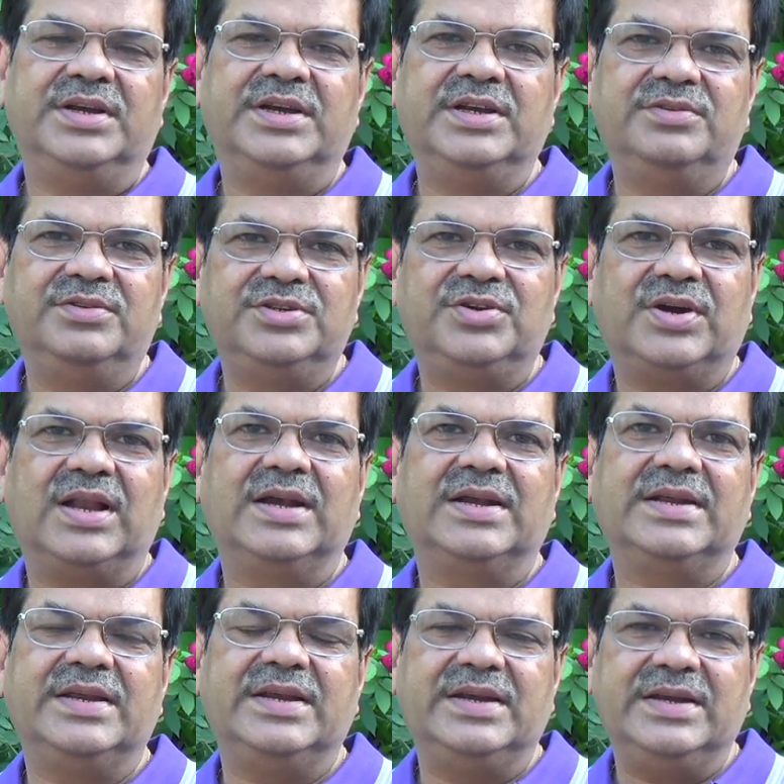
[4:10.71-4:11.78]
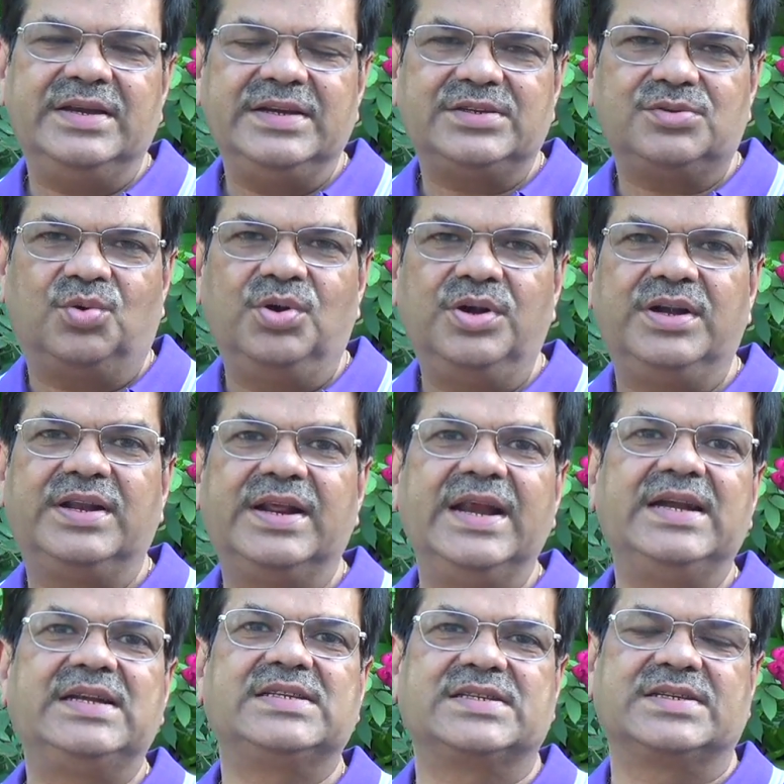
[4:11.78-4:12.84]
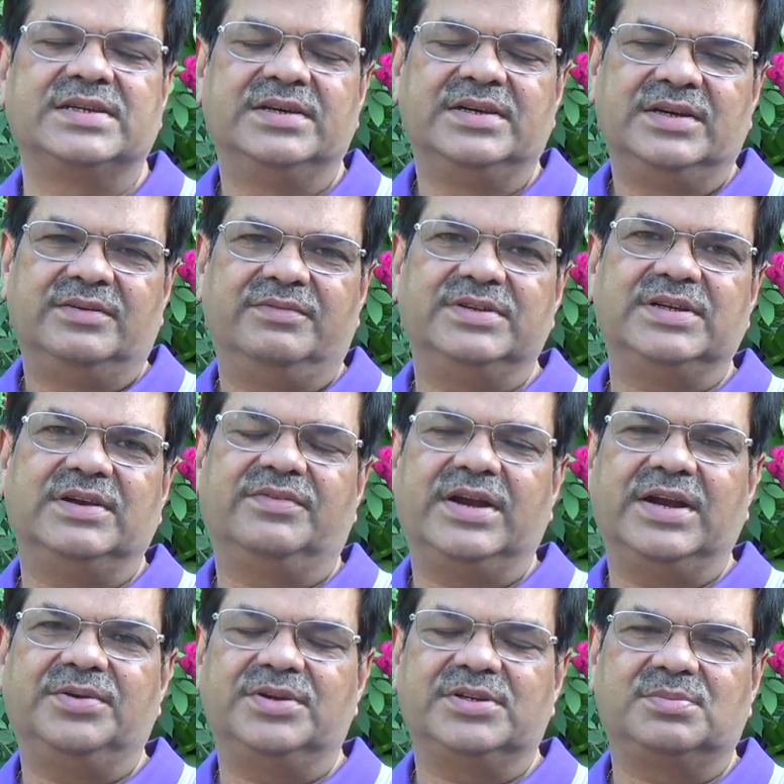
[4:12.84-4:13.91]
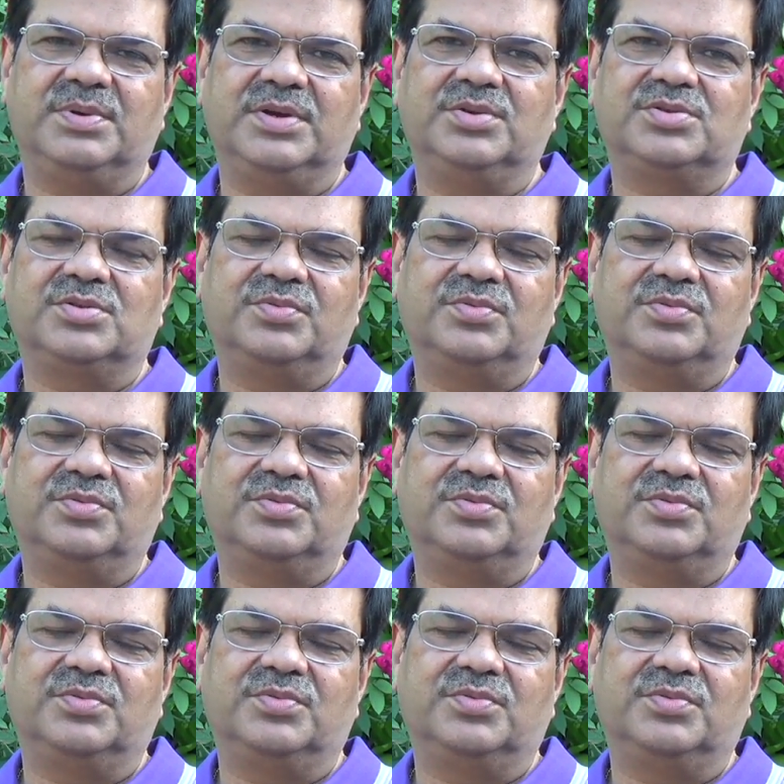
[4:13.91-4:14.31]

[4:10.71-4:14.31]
individuality in its own traits, which I've tried to explain you.